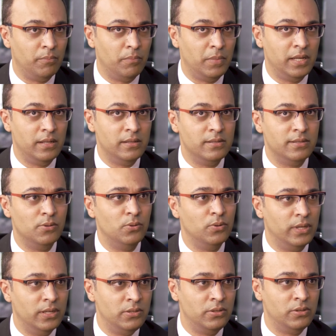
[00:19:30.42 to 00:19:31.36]
means
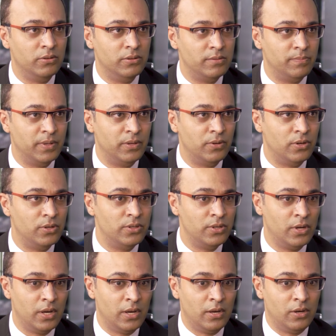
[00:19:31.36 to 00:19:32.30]
no issues,
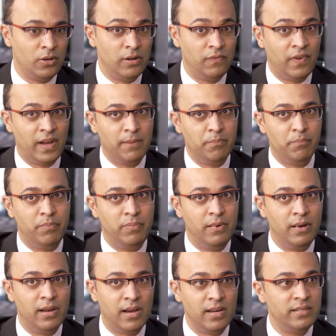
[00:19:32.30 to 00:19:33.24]
because you'll find
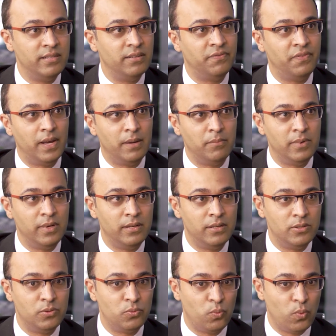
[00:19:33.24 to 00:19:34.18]
larger
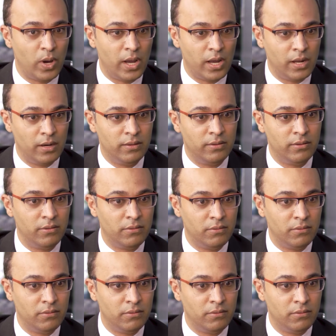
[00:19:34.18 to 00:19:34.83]
families where,